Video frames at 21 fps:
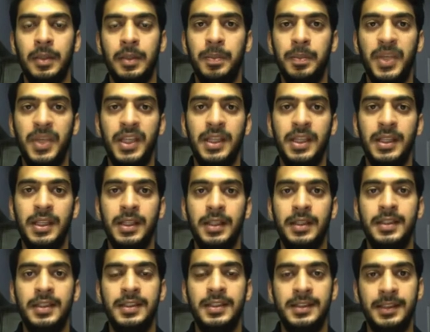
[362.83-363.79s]
B,
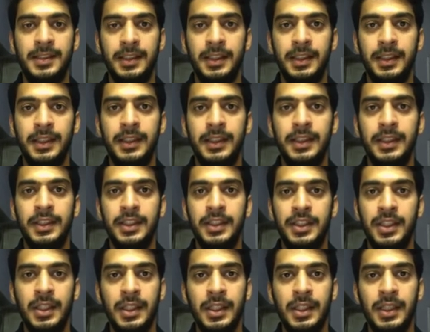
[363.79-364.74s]
C,
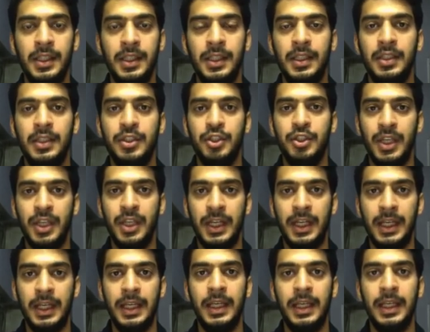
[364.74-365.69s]
D,
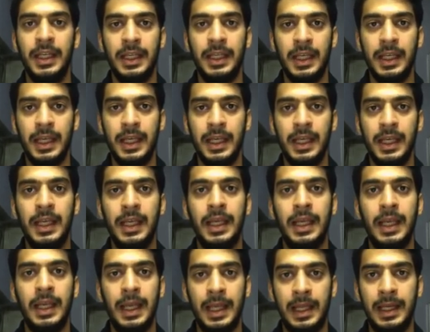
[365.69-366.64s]
J, K,
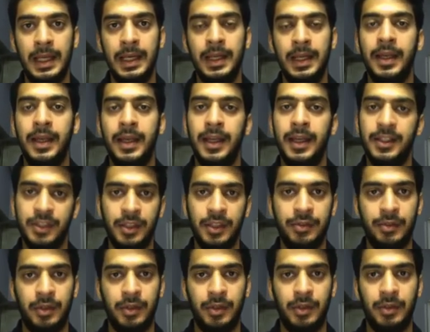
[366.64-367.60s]
L,
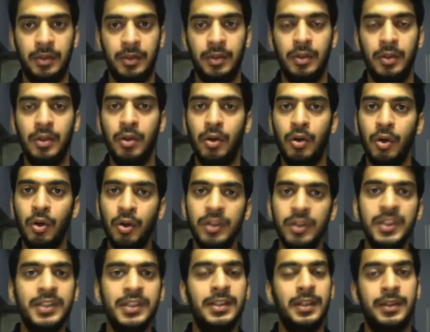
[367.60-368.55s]
etc. All
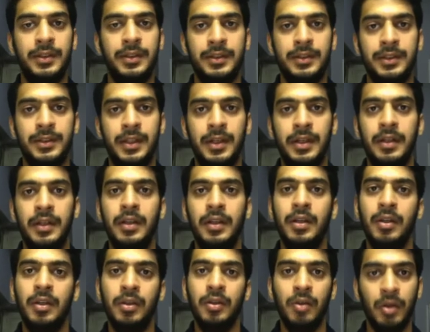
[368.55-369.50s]
these letters are
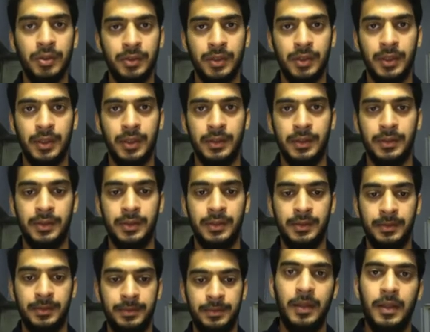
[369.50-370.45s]
consonants.
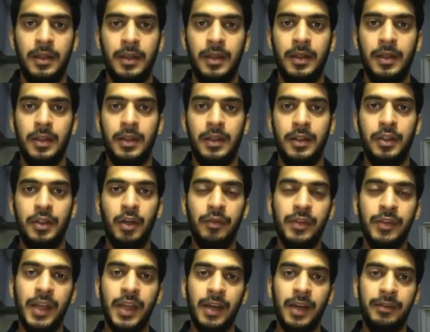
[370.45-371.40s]
Now we
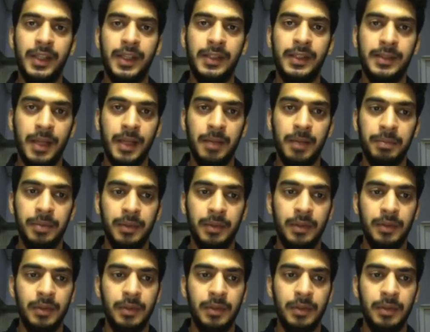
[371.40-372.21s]
have the example